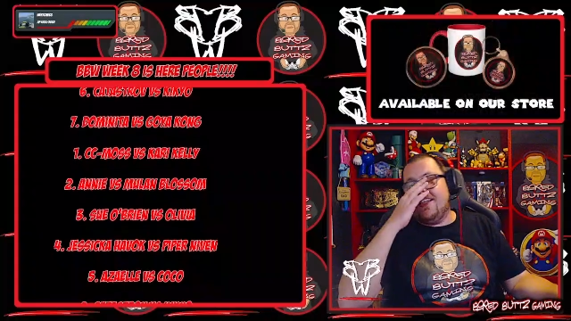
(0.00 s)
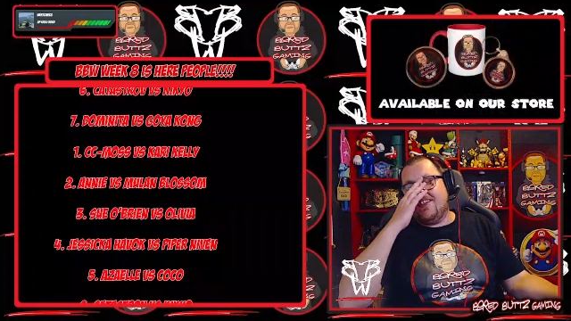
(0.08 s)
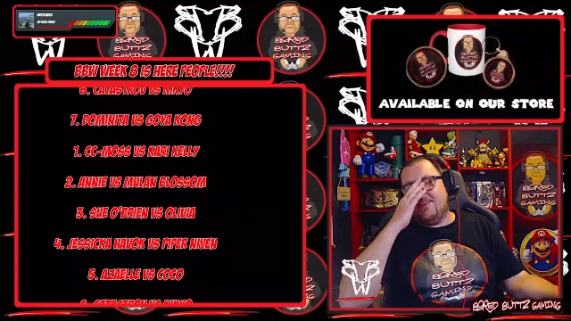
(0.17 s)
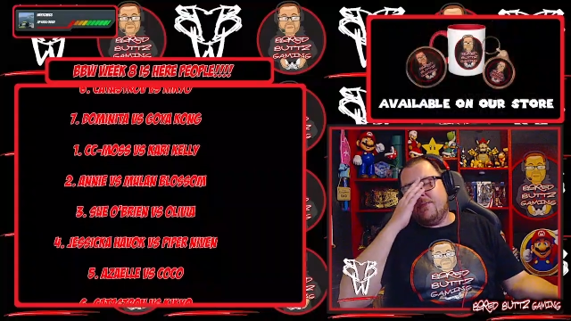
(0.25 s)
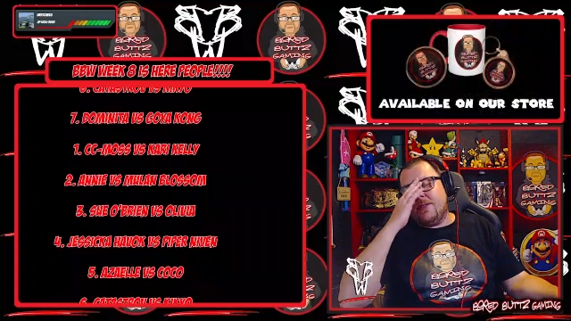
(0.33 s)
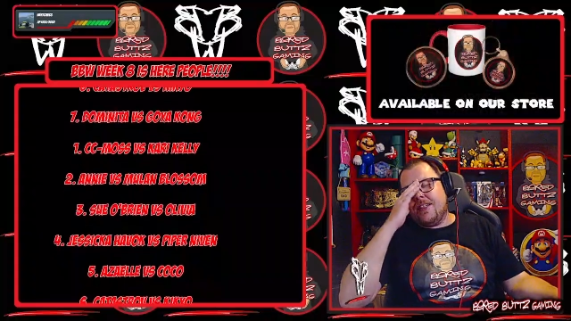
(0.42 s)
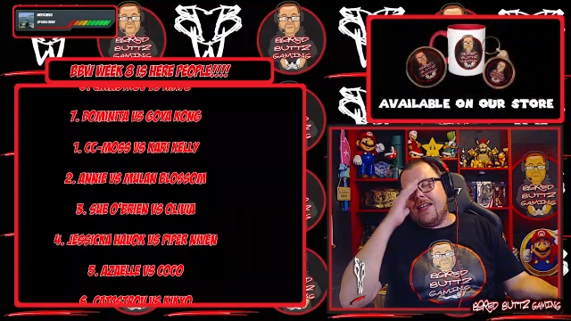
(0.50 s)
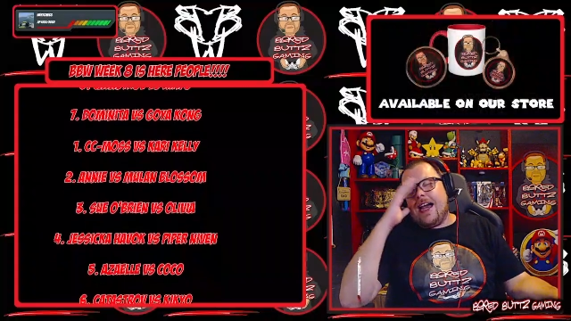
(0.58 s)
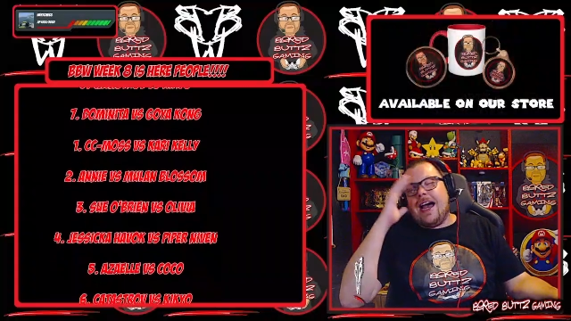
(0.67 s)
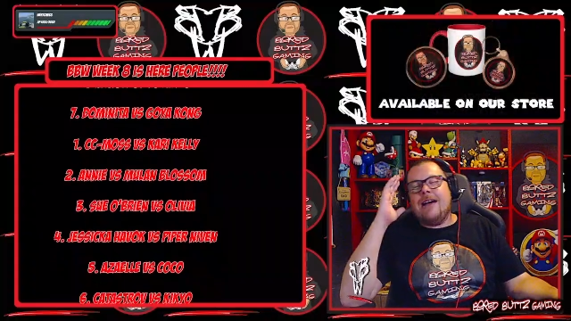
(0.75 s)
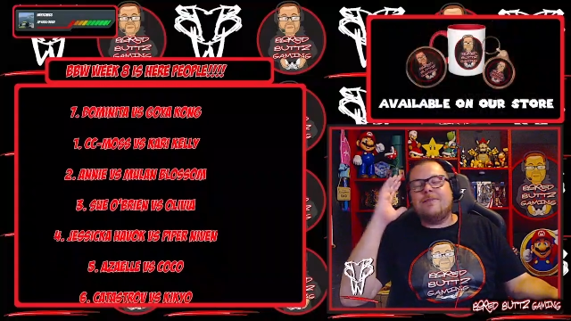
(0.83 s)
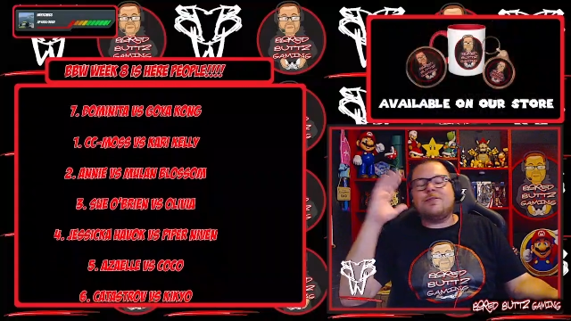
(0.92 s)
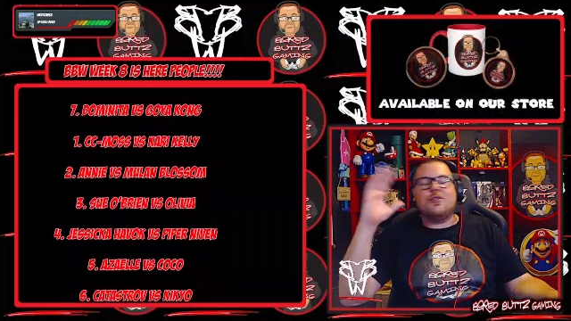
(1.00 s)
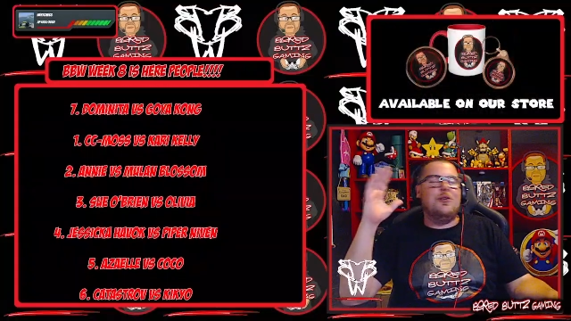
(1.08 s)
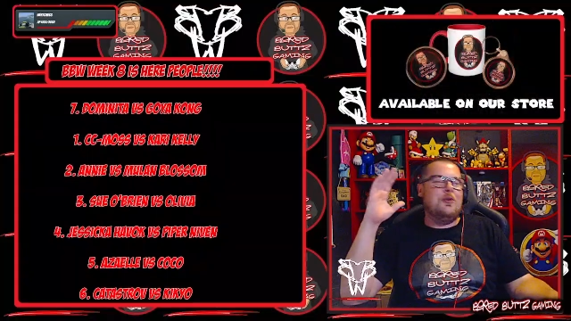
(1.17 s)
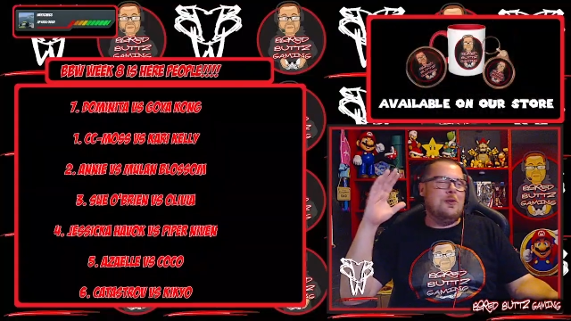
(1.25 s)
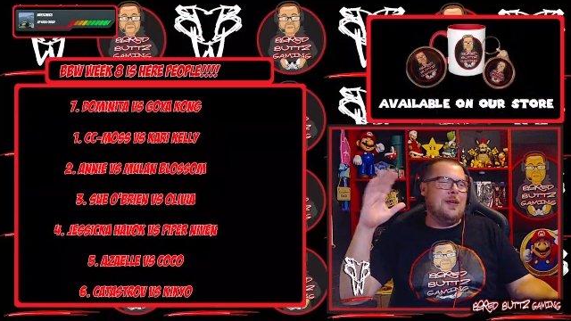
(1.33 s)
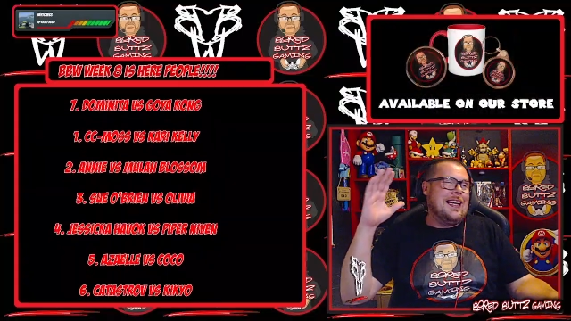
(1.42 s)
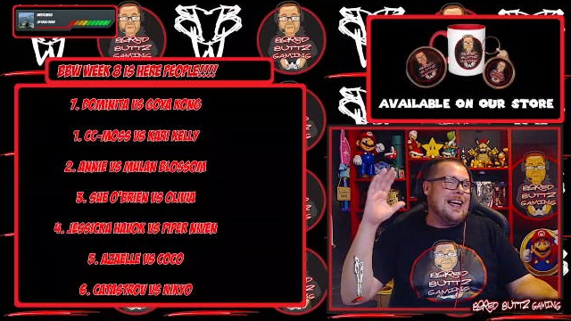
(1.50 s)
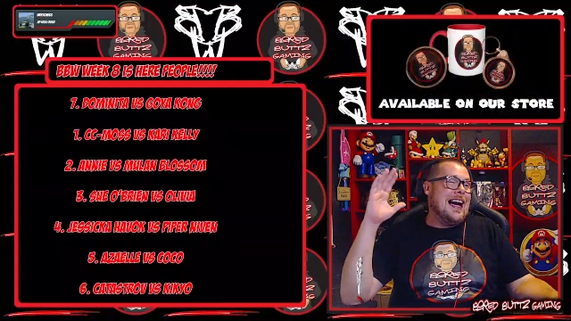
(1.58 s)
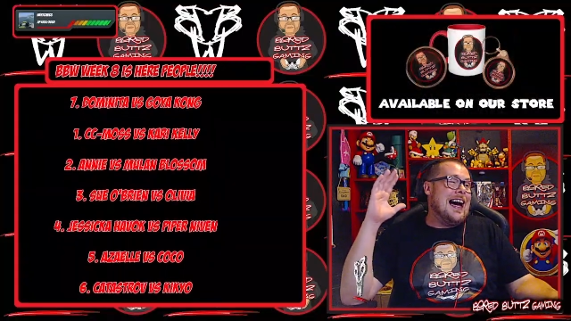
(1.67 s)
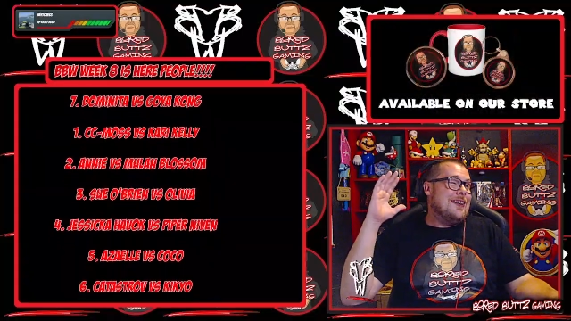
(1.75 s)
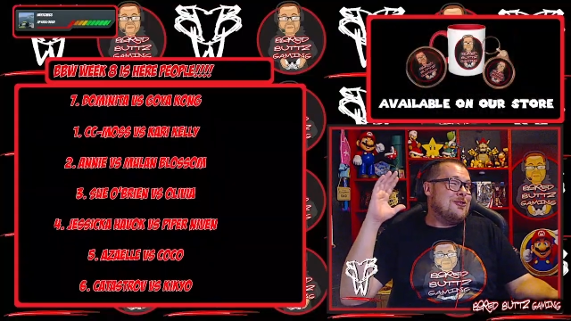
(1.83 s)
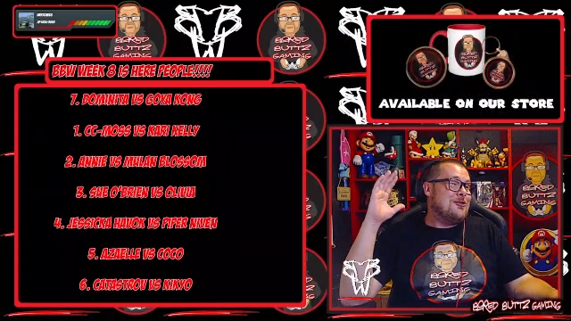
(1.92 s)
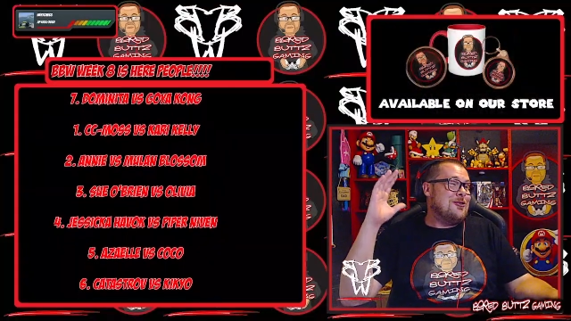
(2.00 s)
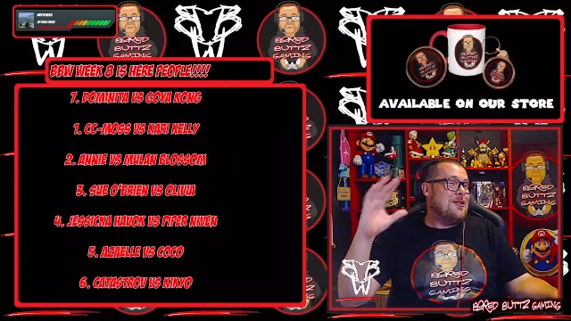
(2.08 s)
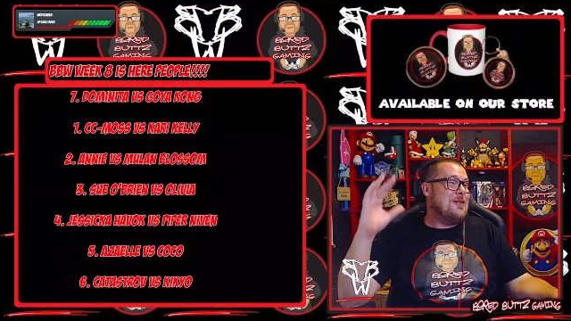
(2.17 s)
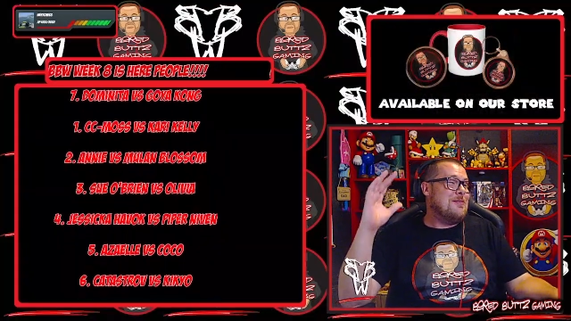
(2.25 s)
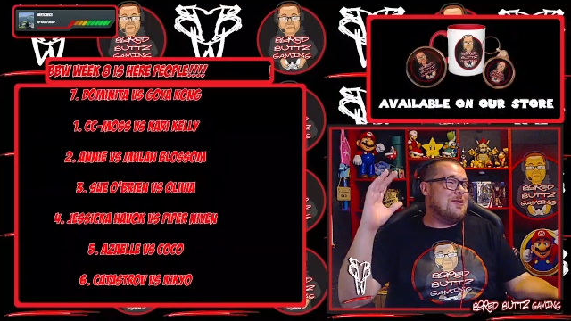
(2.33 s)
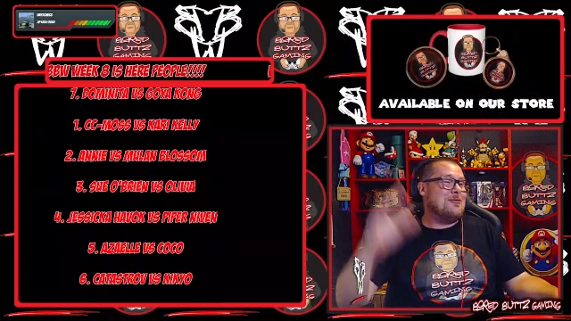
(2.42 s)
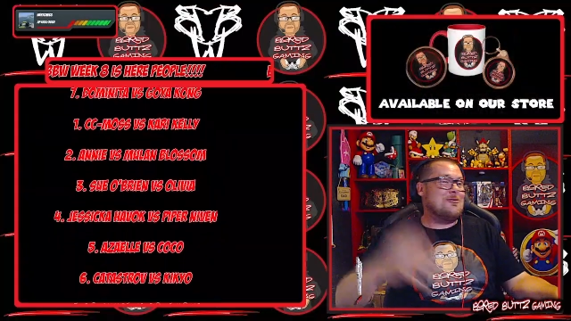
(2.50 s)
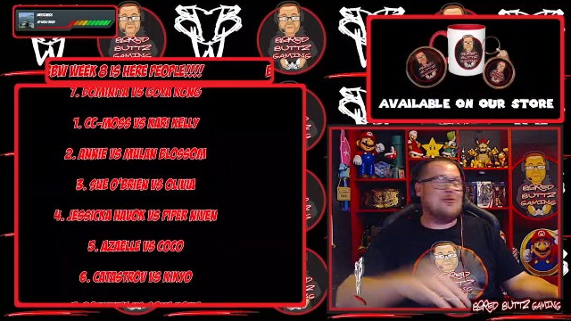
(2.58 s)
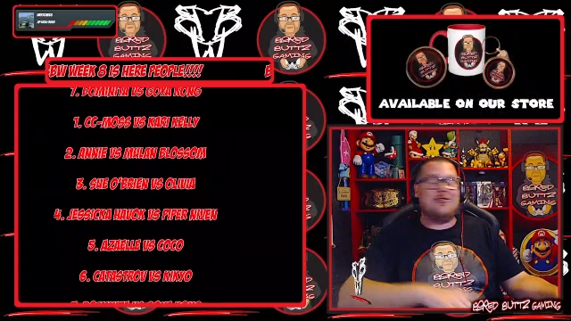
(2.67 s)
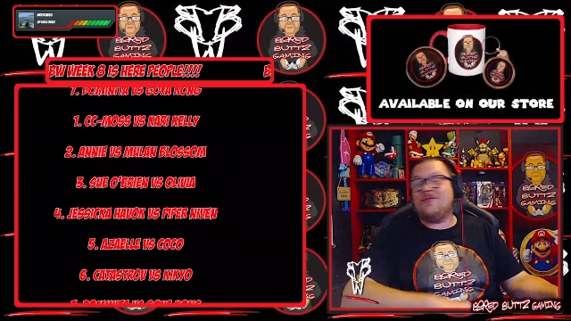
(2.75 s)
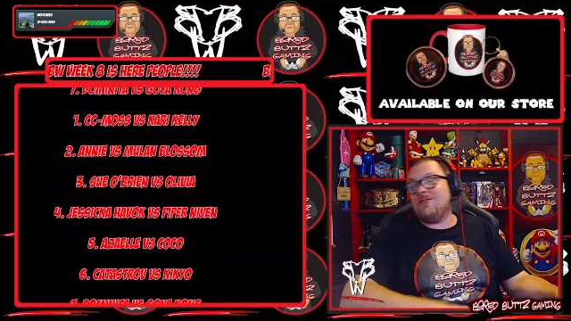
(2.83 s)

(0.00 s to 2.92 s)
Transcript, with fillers: It was an absolutely astronomical tri